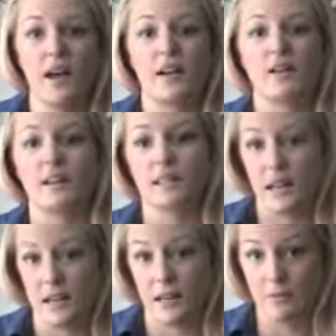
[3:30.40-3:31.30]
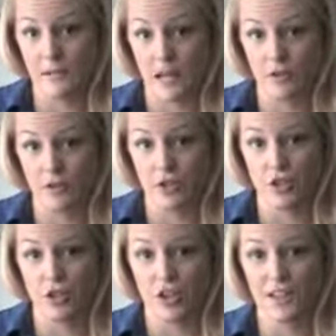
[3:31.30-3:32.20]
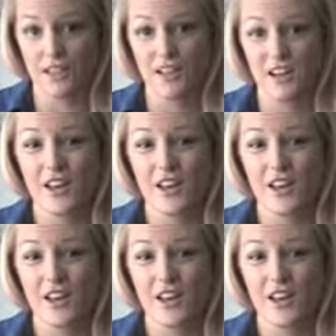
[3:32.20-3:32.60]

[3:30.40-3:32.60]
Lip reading: and I ended up staying for two nights.